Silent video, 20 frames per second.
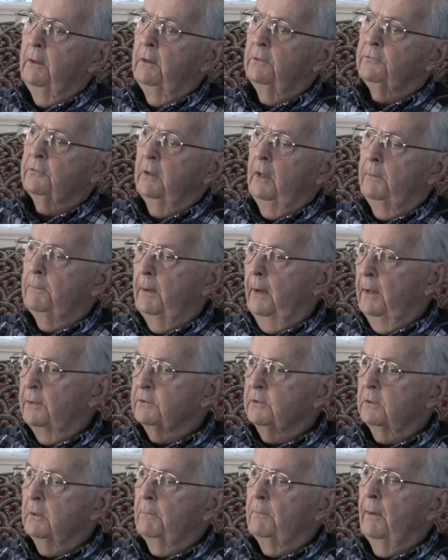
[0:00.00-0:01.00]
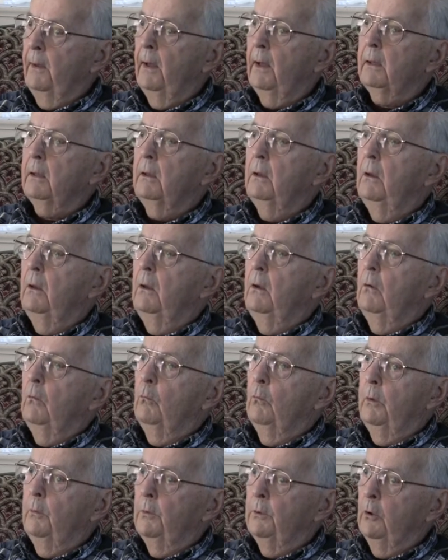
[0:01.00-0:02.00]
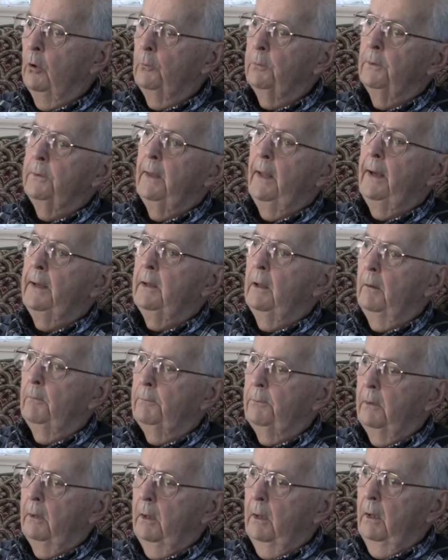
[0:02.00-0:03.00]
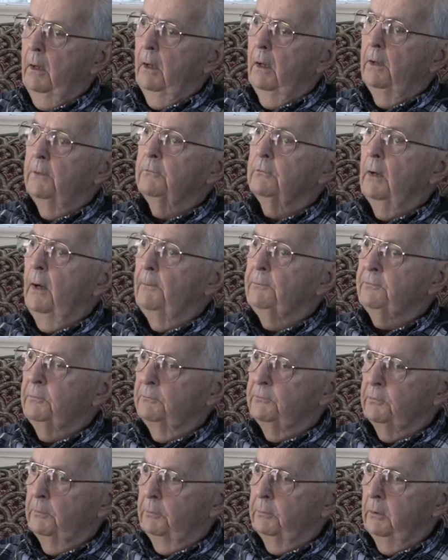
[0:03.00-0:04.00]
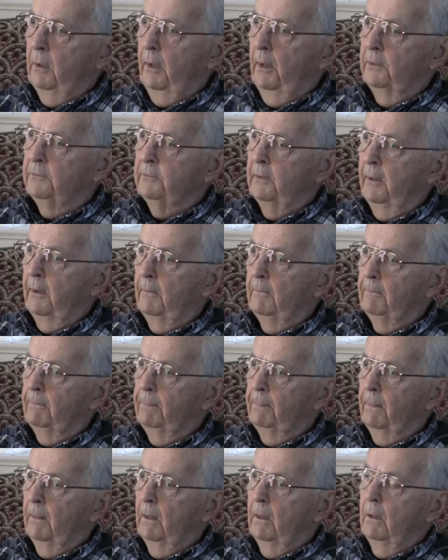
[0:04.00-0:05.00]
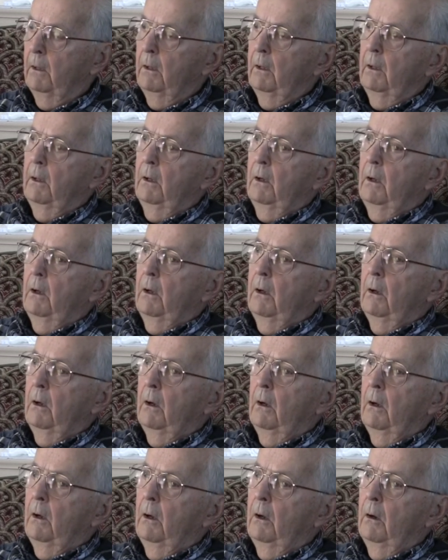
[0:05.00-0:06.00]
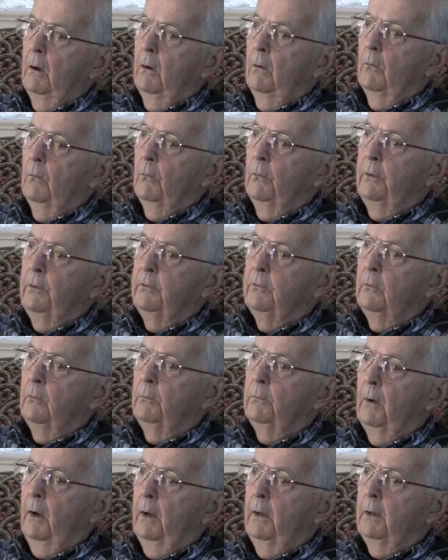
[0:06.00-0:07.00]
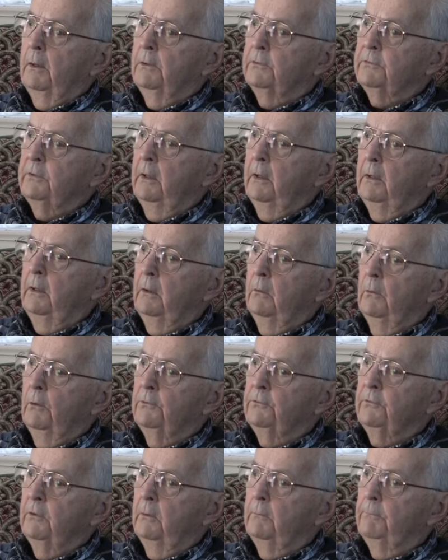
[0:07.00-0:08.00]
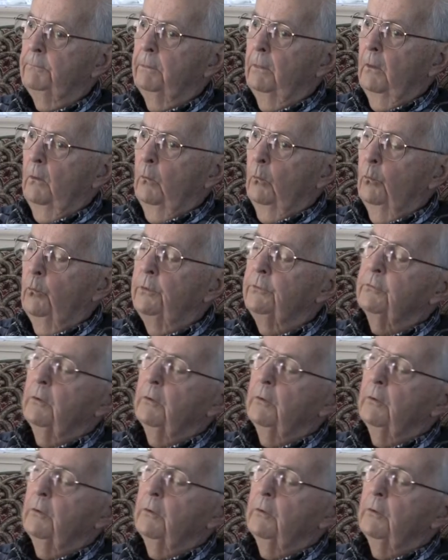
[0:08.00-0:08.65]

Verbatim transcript: the escape hatch at the back. We would open that up and drop some supplies out. Uh, we, my understanding was that we